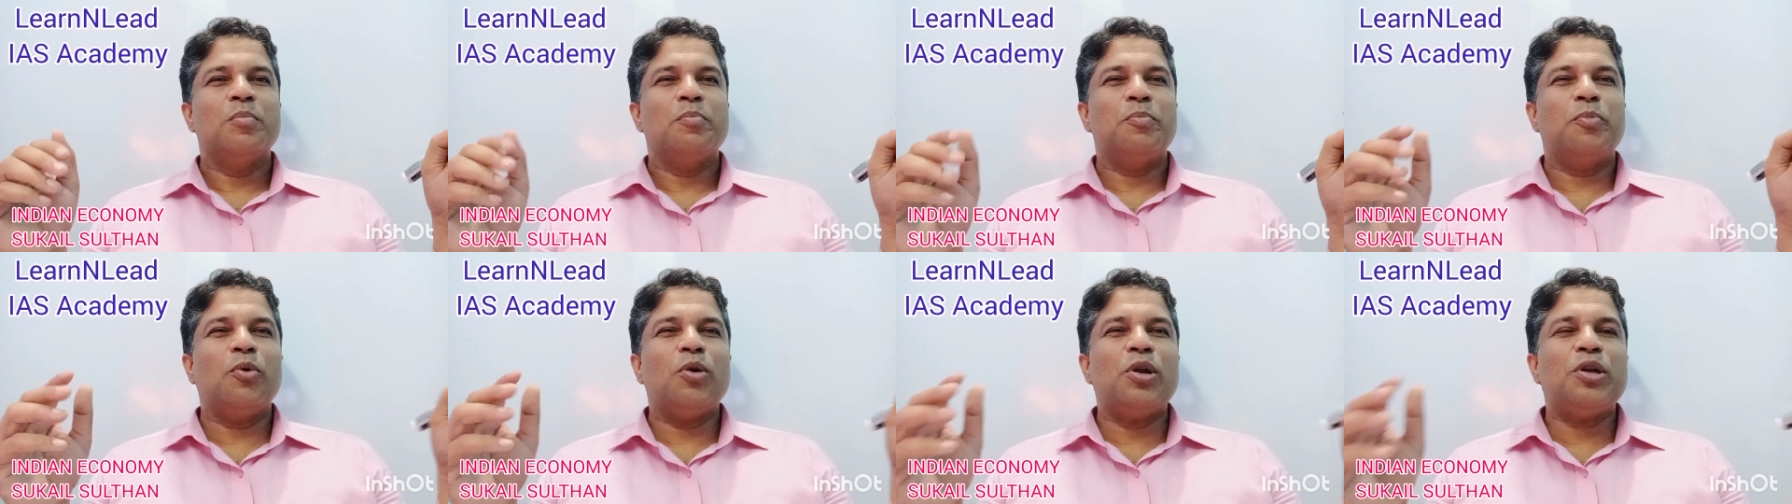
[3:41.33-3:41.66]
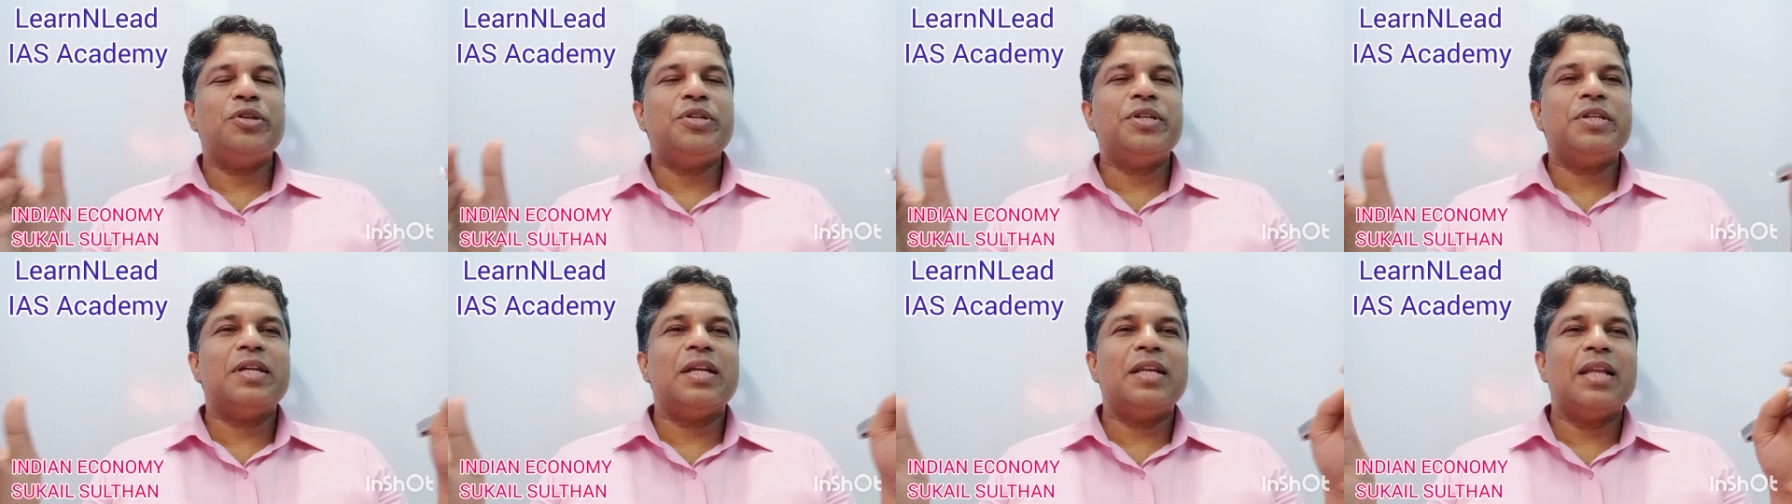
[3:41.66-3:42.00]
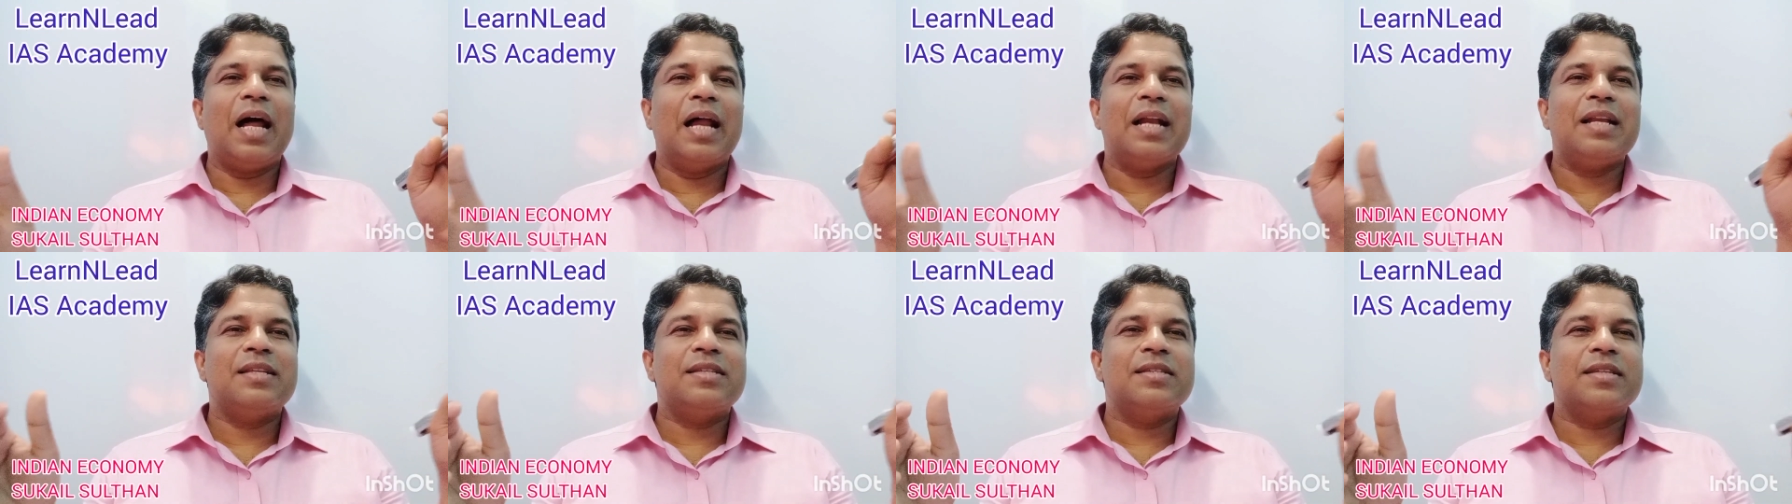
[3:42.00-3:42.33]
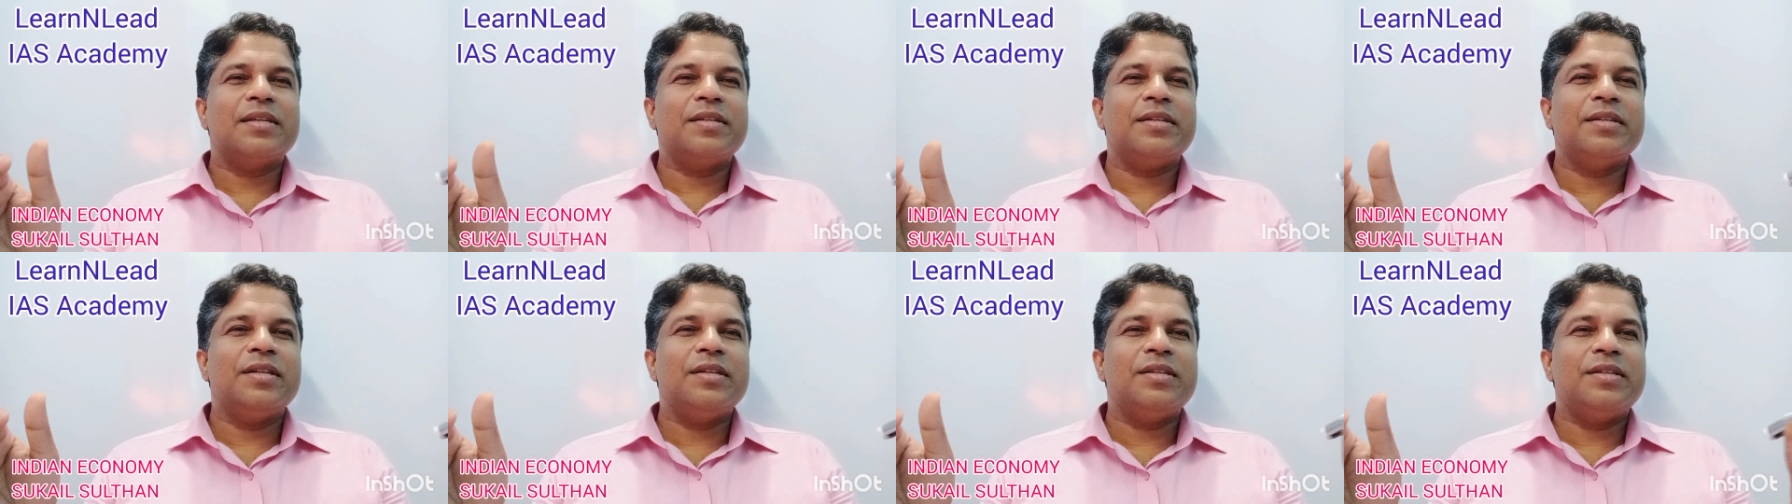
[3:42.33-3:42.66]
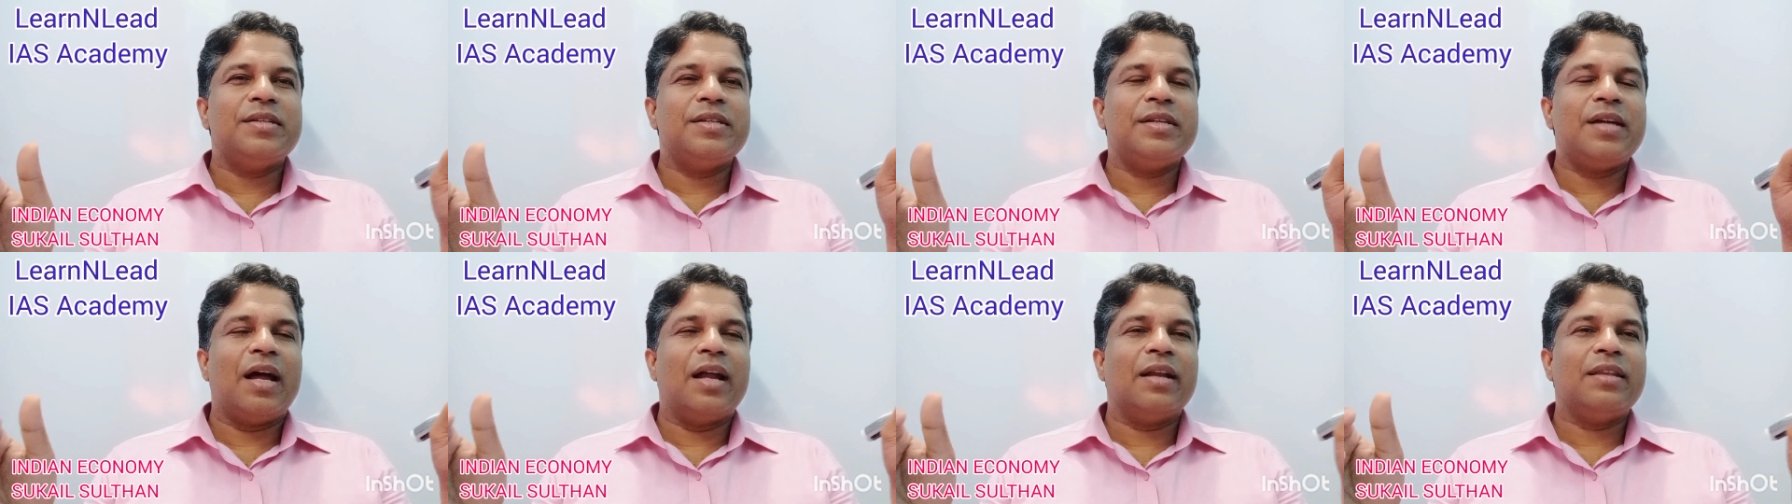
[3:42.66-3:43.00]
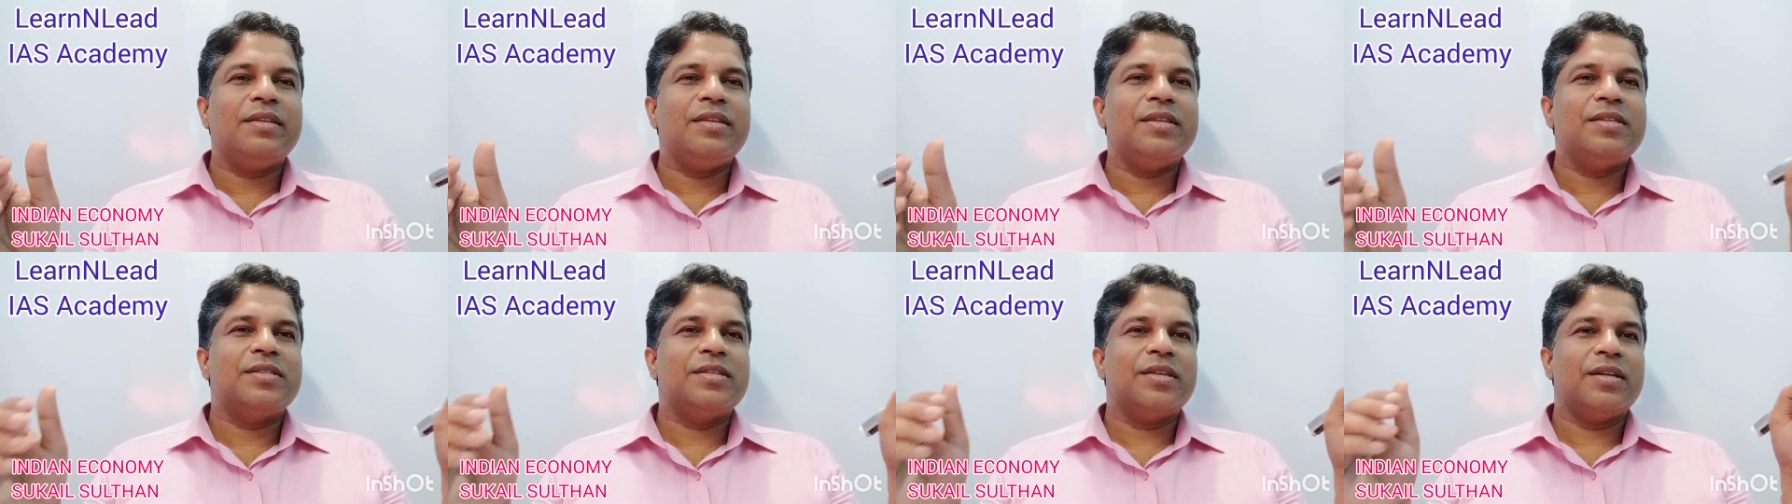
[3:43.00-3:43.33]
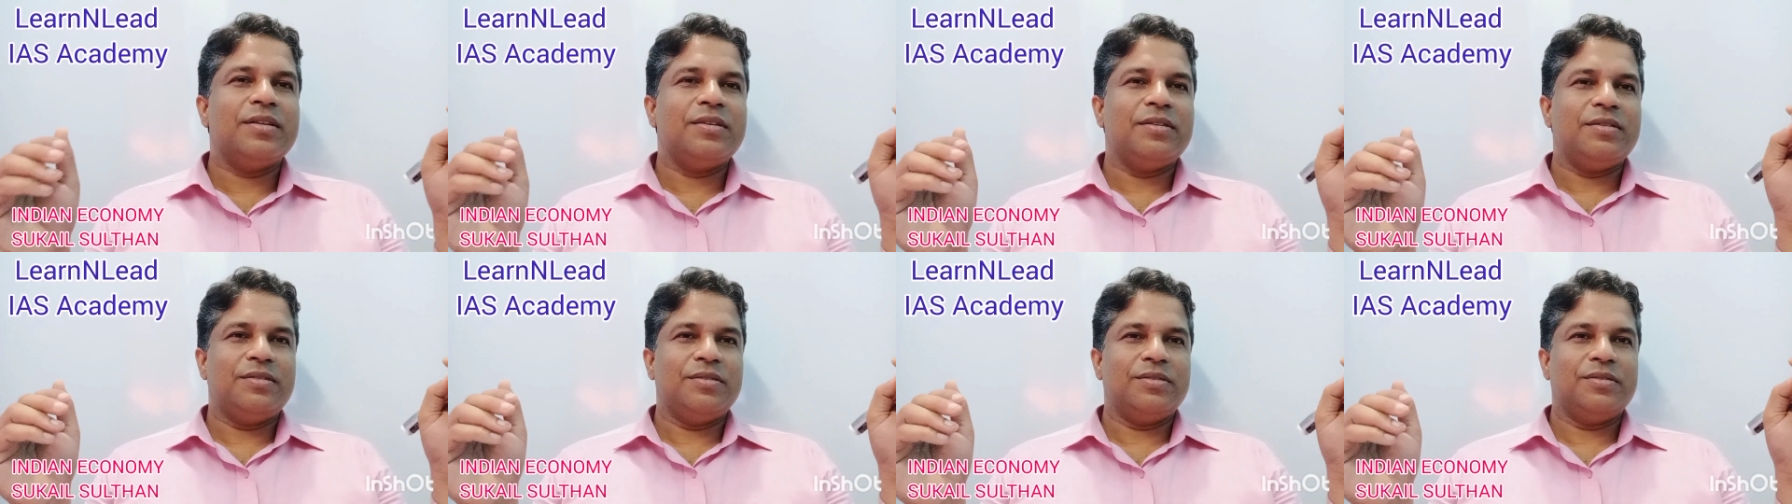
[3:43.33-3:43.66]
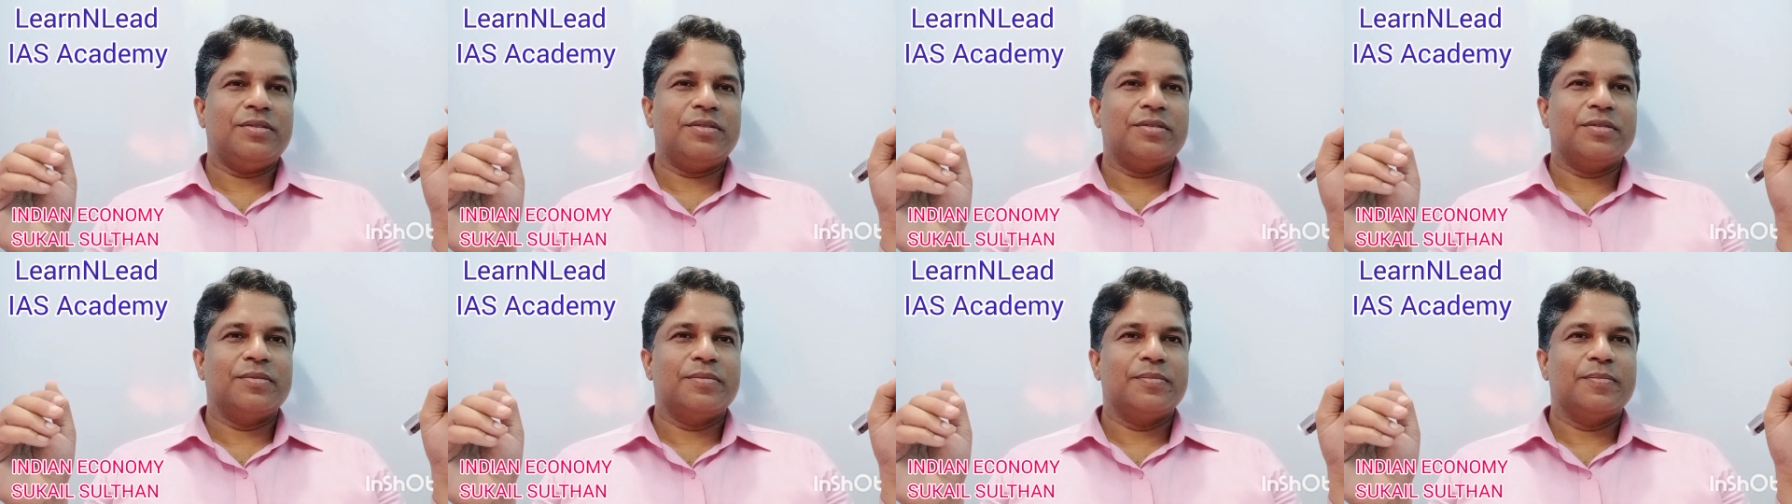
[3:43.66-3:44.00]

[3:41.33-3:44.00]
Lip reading: Political uncertainty at the center.